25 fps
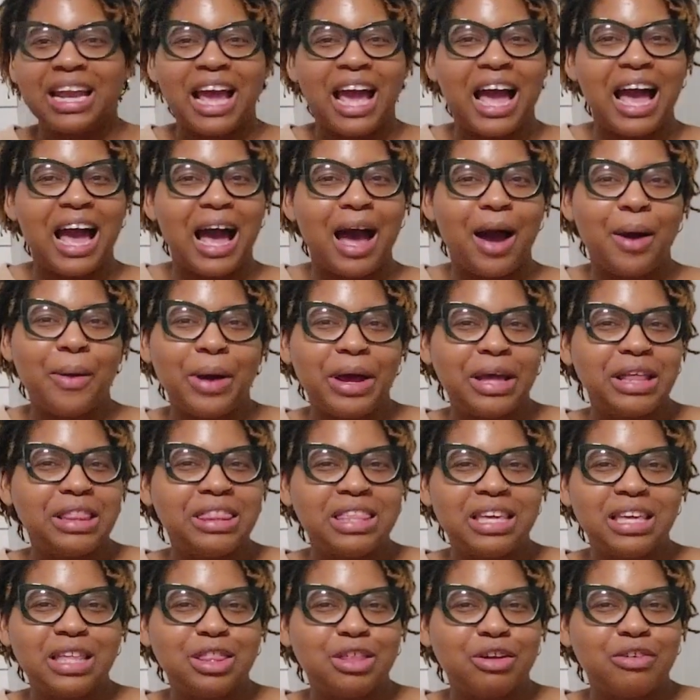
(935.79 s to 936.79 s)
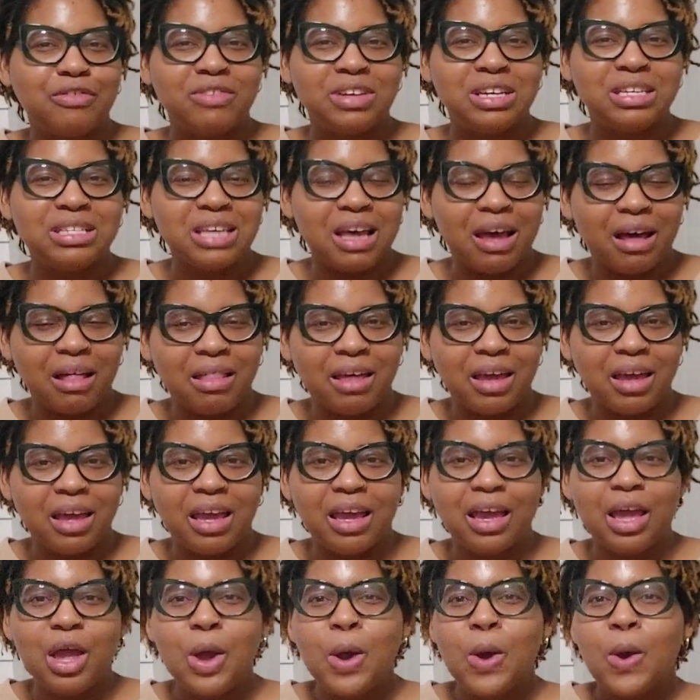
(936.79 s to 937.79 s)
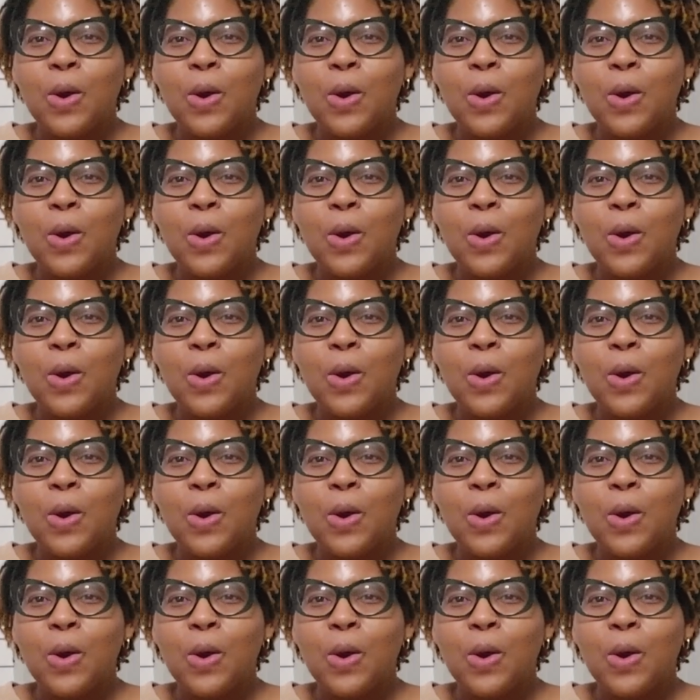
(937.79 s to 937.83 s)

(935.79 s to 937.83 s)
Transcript: how I think the retelling